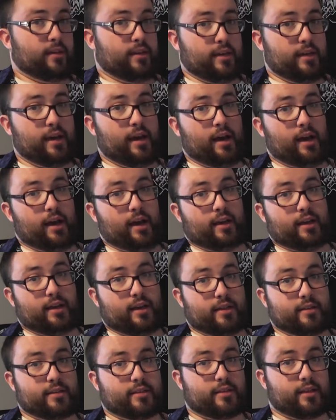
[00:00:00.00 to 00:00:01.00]
yeah, I
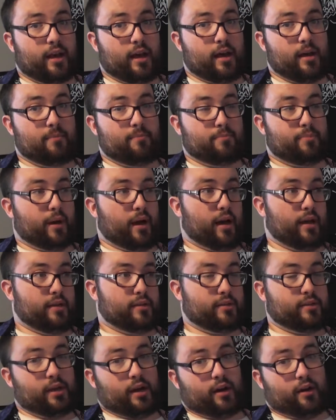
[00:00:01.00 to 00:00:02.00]
guess I'm
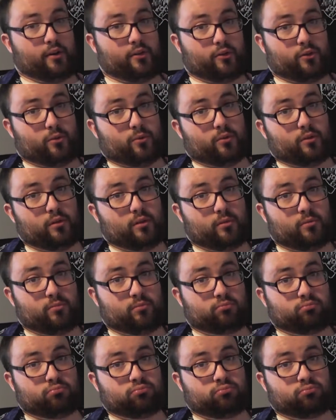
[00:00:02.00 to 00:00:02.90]
bisexual